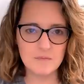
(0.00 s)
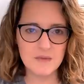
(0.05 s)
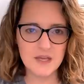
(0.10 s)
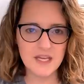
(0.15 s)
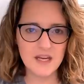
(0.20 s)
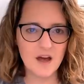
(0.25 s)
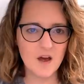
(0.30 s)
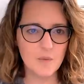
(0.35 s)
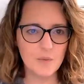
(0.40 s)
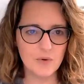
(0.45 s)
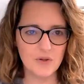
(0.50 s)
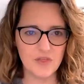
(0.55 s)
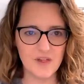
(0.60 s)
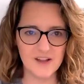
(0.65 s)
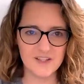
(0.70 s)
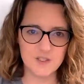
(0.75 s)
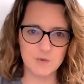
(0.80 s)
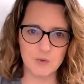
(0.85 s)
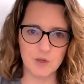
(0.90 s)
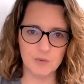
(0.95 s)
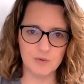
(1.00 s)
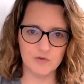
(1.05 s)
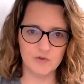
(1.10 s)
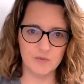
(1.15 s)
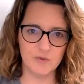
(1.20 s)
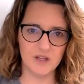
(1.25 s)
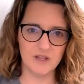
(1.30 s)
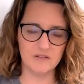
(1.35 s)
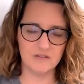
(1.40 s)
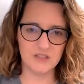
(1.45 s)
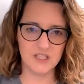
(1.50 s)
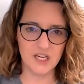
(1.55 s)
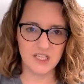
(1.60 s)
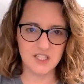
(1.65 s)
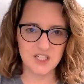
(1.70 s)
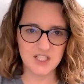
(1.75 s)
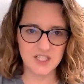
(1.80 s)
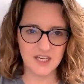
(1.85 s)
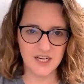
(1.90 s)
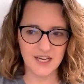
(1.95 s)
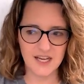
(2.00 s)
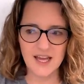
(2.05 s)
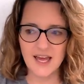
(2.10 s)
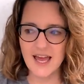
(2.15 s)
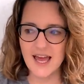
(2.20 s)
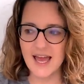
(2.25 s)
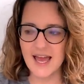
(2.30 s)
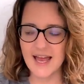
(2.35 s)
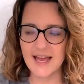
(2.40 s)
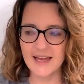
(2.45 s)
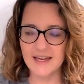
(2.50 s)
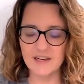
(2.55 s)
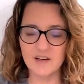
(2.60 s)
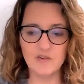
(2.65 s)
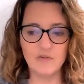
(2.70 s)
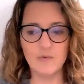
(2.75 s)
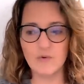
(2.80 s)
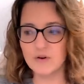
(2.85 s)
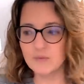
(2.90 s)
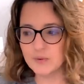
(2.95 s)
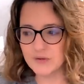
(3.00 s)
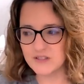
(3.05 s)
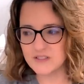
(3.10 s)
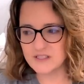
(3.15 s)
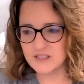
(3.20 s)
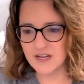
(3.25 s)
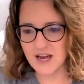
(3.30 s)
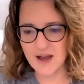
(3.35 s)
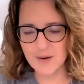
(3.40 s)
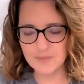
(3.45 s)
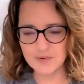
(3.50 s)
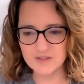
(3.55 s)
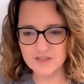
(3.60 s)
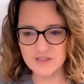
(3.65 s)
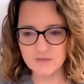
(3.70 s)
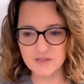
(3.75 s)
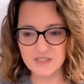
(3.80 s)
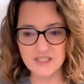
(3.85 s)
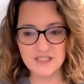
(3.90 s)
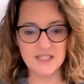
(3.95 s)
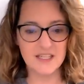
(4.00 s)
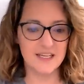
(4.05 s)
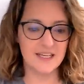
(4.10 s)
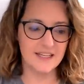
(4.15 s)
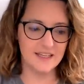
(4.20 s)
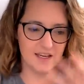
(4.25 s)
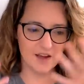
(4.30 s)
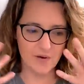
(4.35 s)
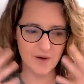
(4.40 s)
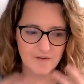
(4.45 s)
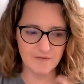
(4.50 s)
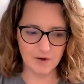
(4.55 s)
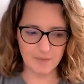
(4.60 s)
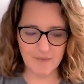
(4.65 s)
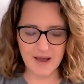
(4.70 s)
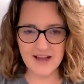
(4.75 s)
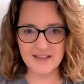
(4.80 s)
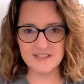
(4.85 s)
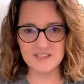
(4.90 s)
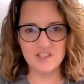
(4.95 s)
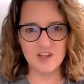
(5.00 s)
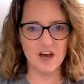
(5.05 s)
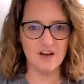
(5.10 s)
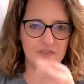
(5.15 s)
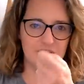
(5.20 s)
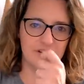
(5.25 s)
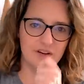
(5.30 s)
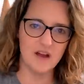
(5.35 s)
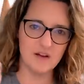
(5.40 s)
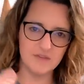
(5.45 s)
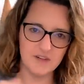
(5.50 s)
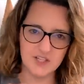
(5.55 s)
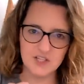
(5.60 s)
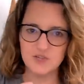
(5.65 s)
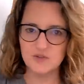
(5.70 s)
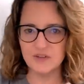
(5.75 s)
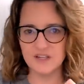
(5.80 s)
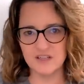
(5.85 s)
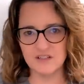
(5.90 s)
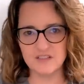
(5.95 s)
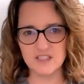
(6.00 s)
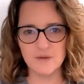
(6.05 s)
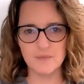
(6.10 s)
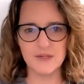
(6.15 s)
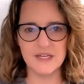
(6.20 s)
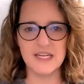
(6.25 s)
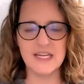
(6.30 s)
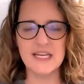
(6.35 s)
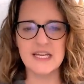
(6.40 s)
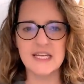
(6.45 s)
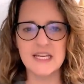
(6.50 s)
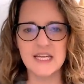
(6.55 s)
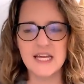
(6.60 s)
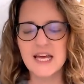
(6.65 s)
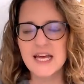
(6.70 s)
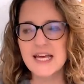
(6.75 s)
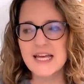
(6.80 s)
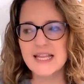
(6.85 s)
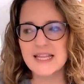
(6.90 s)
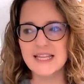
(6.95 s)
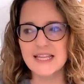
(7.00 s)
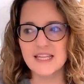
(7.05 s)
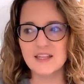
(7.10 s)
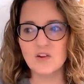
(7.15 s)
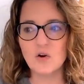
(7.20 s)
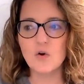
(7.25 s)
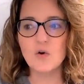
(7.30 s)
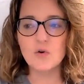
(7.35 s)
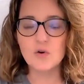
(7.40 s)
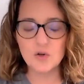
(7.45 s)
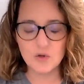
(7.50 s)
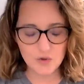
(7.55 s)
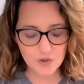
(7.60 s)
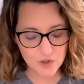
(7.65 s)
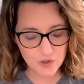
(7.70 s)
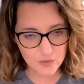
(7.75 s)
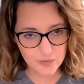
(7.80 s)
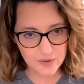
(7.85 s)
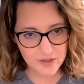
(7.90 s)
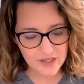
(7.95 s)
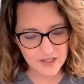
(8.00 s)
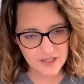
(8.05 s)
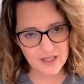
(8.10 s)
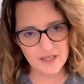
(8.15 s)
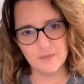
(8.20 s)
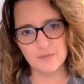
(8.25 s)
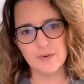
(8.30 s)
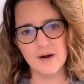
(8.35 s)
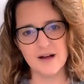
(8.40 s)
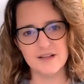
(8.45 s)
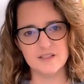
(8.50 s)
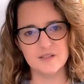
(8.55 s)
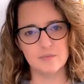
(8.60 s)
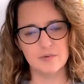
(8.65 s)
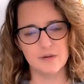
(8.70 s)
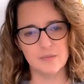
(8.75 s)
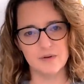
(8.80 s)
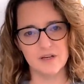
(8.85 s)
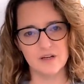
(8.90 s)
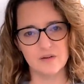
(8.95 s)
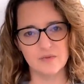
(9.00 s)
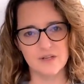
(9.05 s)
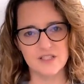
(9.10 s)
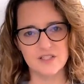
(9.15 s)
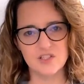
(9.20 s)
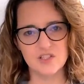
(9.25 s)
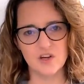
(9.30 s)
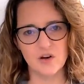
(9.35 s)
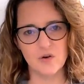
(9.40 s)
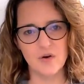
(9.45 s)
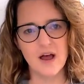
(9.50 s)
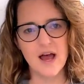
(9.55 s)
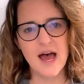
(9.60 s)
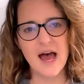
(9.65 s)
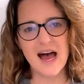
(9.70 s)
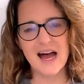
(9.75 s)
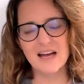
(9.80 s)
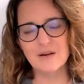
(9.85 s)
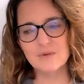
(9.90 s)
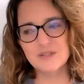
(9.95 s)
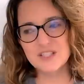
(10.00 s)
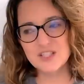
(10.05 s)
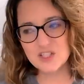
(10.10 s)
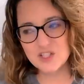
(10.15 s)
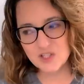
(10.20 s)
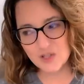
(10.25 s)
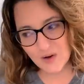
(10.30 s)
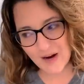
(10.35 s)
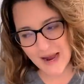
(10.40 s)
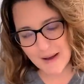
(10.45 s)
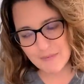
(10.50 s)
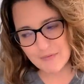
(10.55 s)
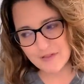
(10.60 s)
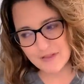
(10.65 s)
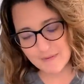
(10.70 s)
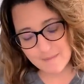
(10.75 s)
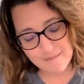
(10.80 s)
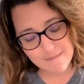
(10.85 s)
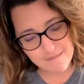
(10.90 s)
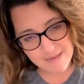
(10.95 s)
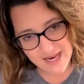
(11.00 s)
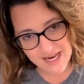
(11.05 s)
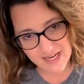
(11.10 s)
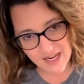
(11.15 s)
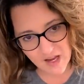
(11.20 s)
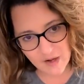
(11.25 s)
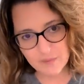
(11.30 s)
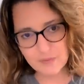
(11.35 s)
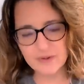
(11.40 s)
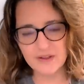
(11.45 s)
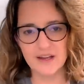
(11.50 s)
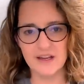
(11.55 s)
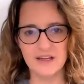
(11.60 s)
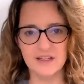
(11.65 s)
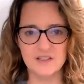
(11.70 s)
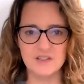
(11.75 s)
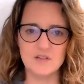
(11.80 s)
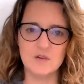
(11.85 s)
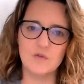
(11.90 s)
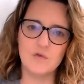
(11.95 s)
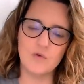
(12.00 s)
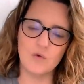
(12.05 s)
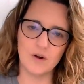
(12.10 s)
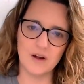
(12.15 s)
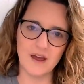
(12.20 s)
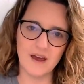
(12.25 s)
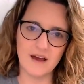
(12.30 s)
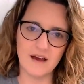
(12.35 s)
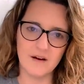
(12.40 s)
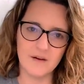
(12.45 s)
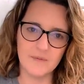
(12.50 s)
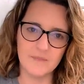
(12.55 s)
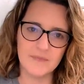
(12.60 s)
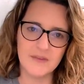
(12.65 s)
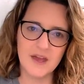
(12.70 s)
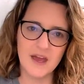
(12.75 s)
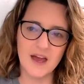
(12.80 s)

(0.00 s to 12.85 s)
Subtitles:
meet up with lots of people from all over the country. And if one person happens to be sick and you have your masks off and you're having a drink or something to eat, then the whole group can possibly be at risk. So I would scrap the meetup plans for now,